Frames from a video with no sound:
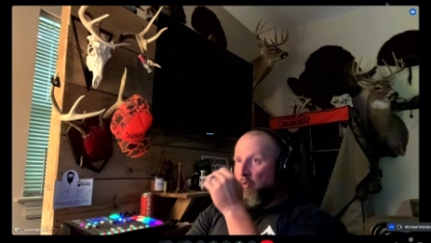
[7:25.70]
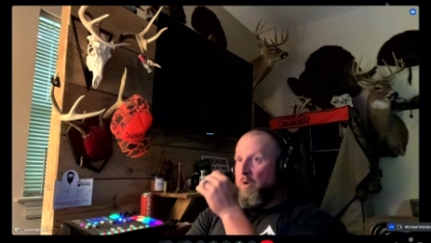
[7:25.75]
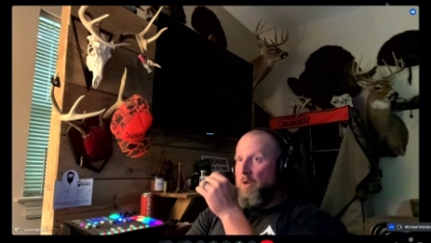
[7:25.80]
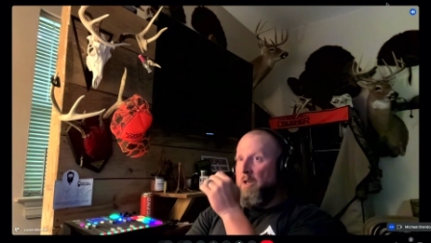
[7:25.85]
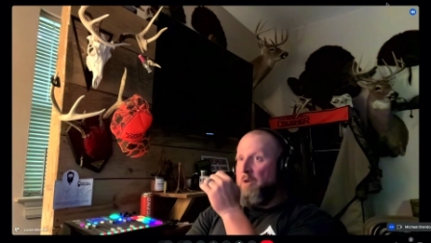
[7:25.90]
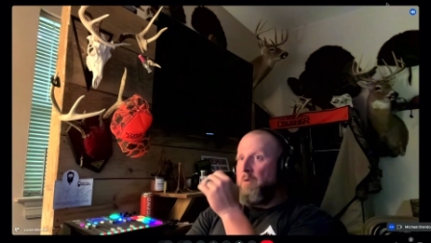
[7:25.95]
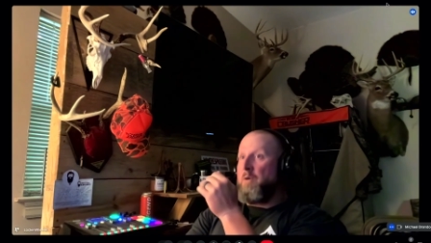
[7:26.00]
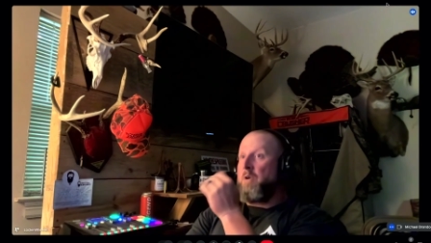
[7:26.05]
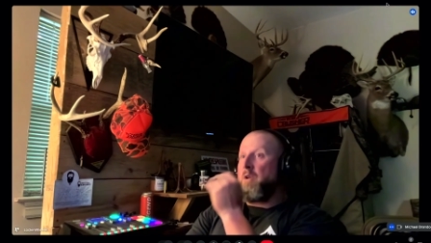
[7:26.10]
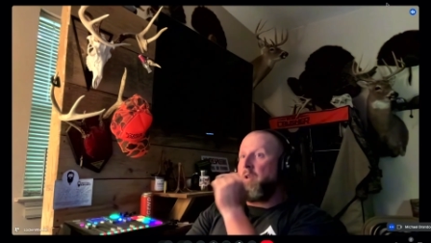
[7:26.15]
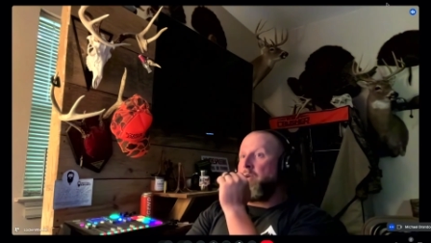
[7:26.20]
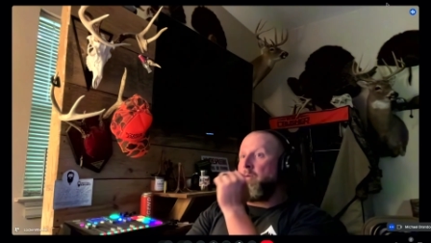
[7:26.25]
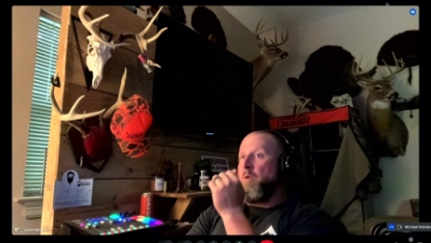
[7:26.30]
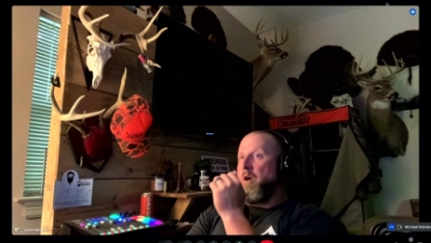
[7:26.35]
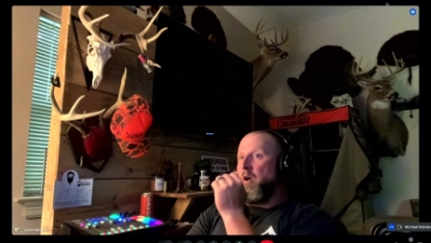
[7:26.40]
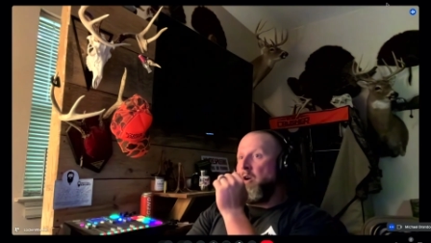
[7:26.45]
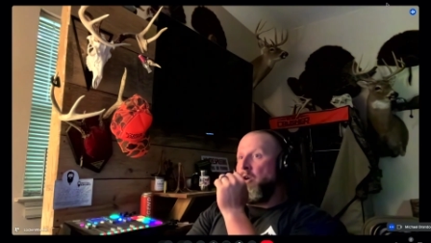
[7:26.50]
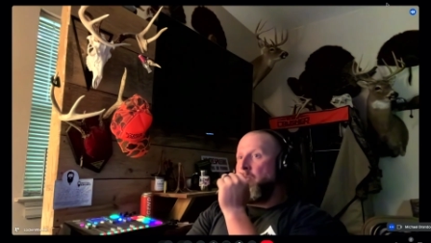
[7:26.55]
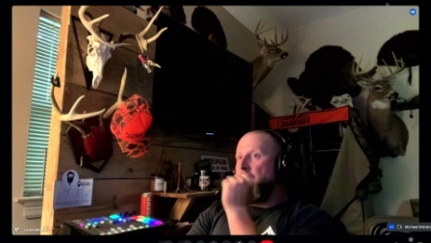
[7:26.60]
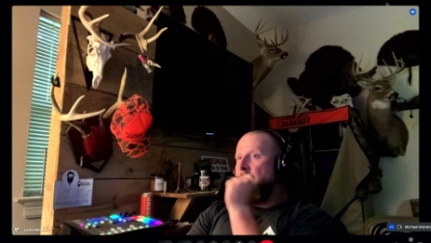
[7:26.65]
really, really
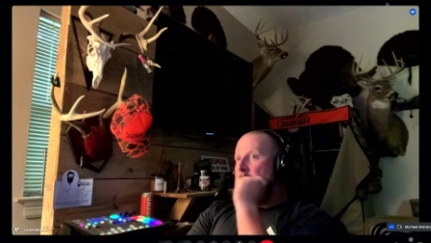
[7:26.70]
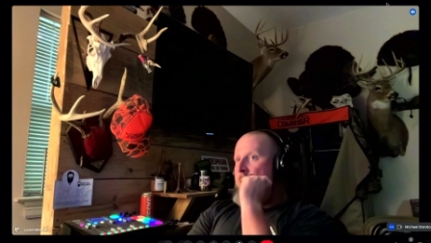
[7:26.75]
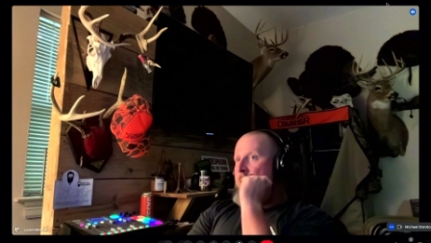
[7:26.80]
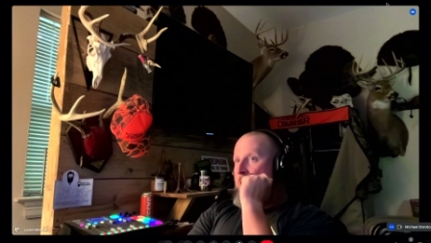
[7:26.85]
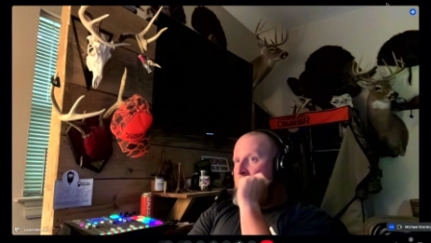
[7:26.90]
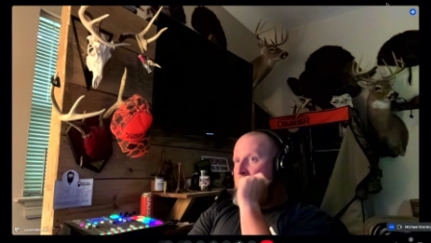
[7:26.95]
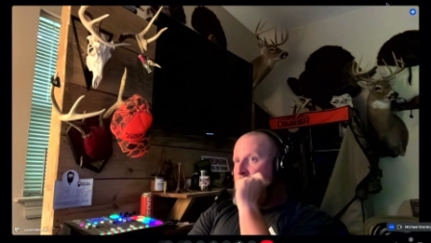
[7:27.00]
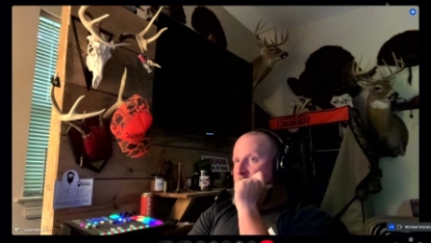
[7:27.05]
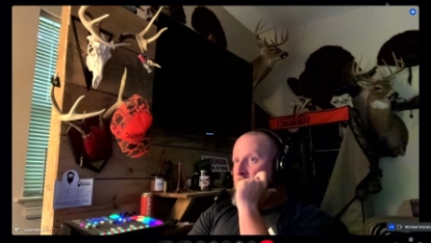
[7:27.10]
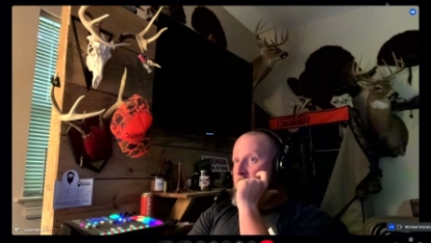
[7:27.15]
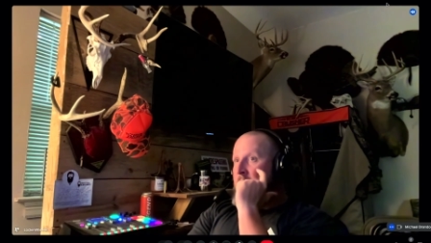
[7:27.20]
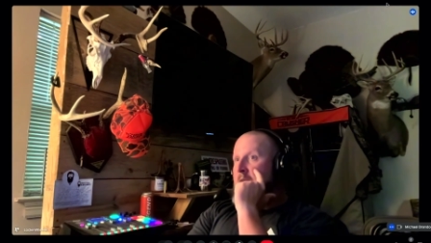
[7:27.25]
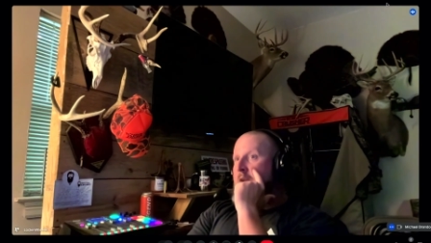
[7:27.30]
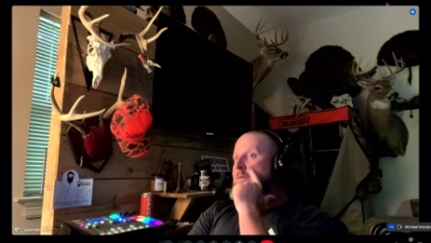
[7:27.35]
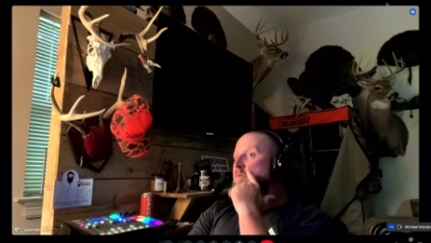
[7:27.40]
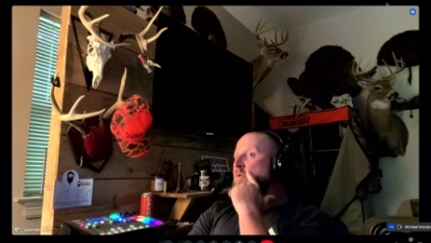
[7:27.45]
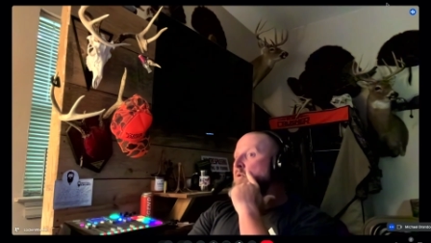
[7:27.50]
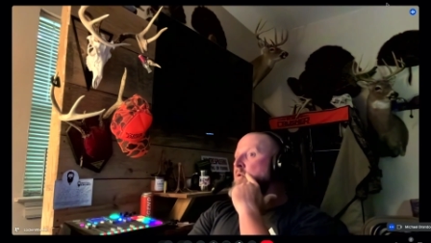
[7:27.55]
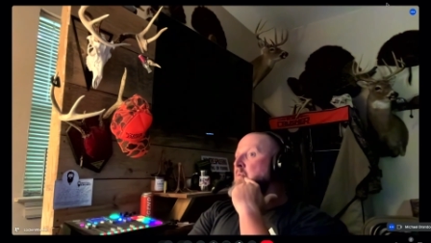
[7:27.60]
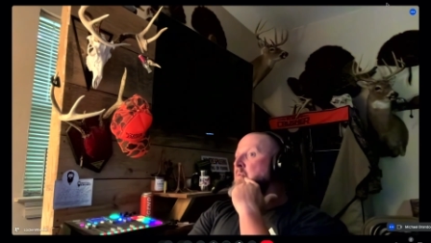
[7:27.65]
well, but I'm not doing it
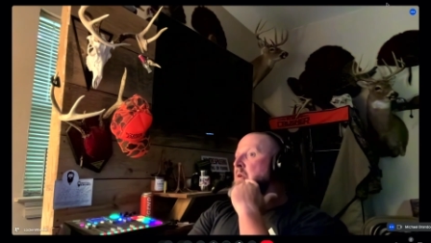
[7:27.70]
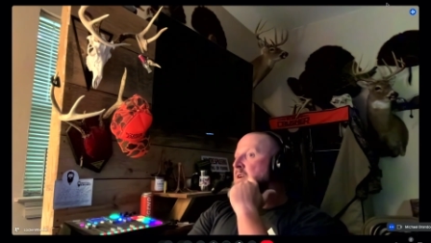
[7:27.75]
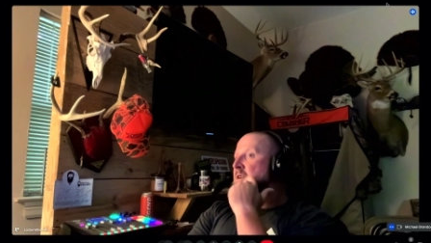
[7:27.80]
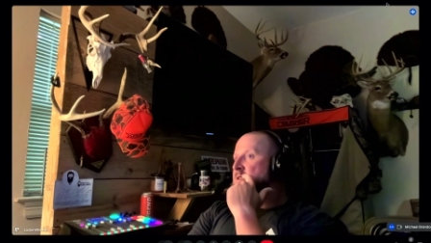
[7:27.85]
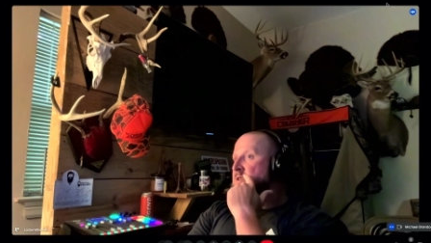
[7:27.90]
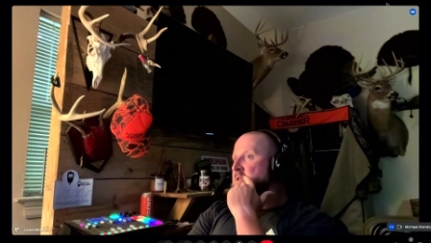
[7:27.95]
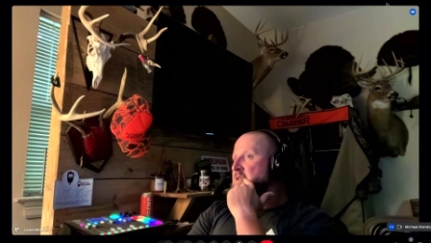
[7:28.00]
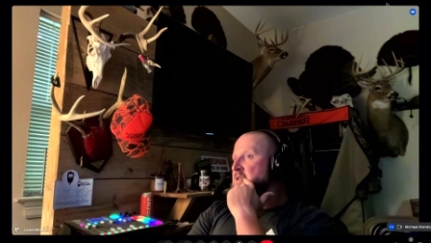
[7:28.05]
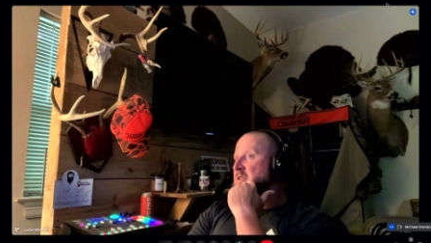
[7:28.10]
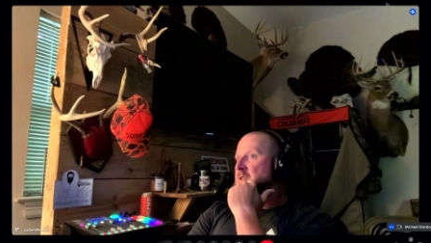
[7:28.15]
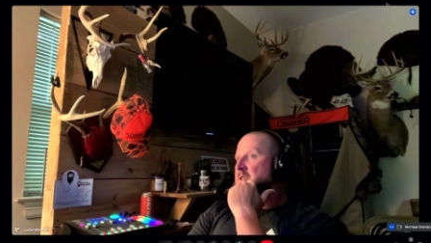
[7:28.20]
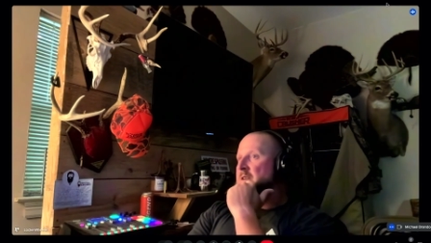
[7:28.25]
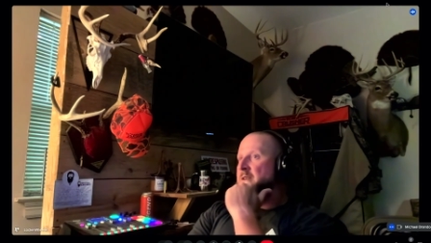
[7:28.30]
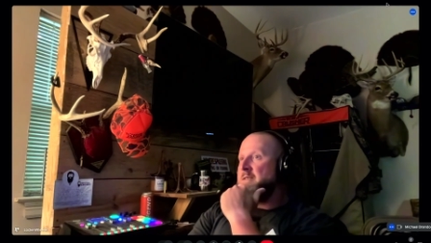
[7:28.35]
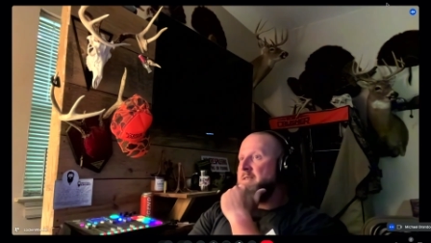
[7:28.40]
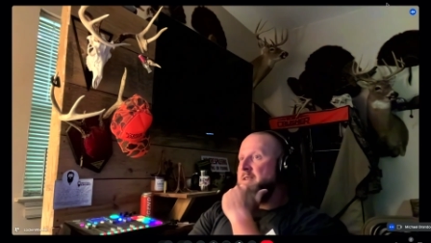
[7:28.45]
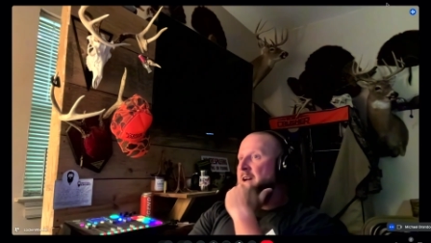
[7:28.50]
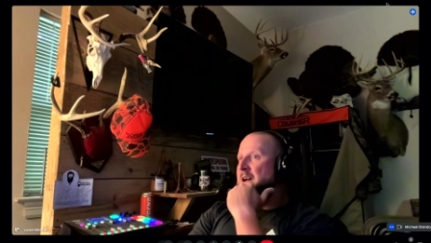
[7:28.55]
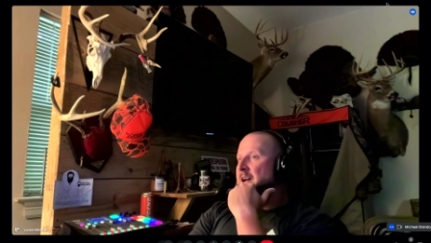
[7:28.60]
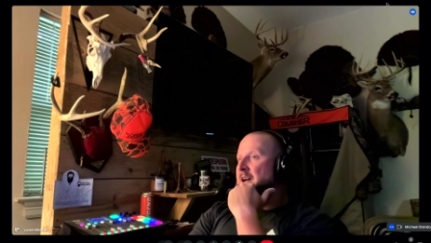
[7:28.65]
anymore because of just the
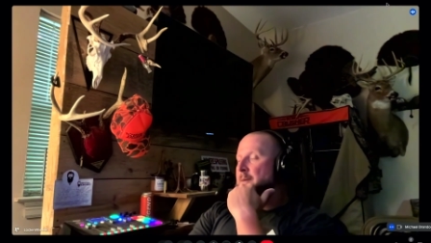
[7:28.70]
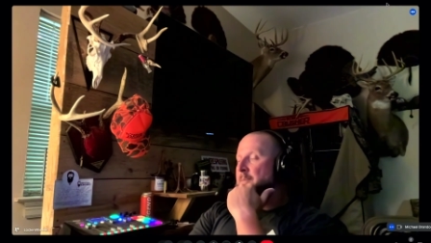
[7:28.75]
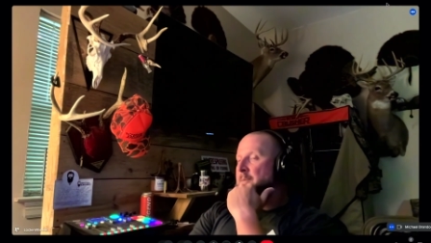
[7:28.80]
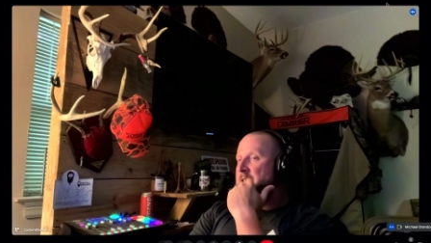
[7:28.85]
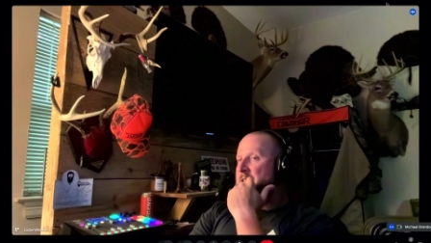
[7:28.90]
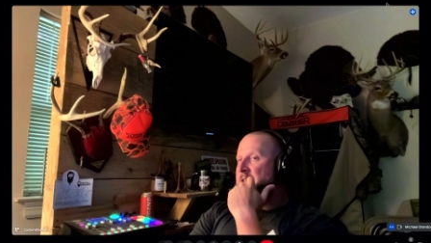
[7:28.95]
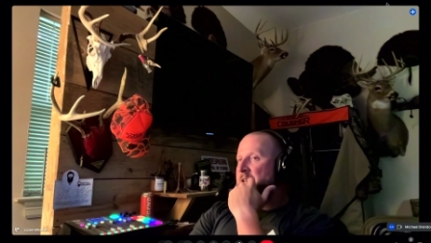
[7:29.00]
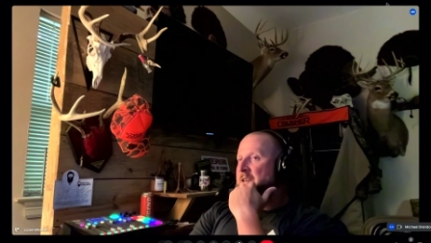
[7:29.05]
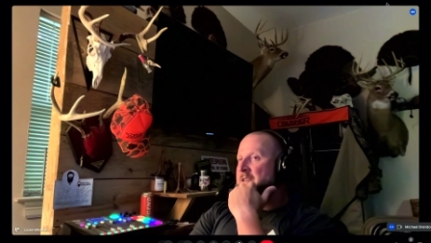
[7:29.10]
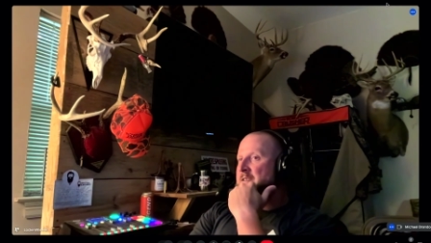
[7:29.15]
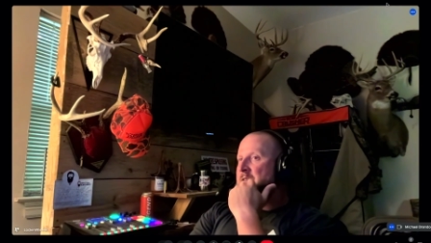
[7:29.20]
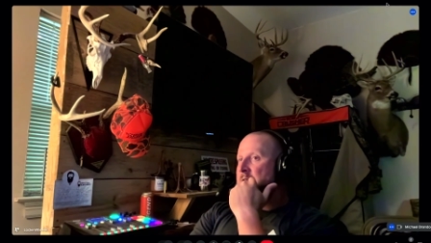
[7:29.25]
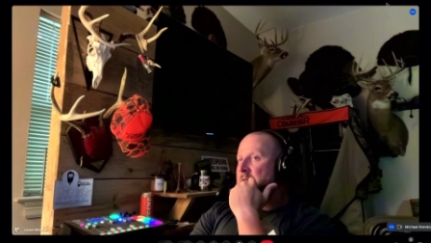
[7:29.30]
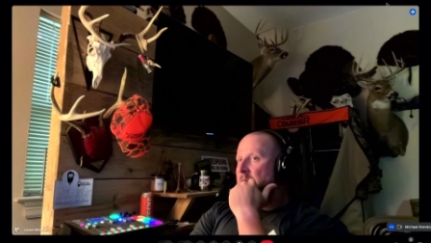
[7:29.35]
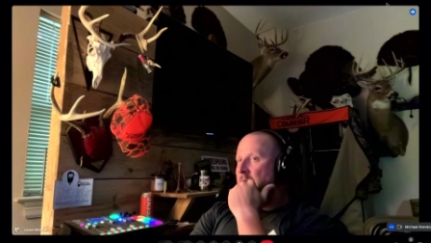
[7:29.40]
time it takes.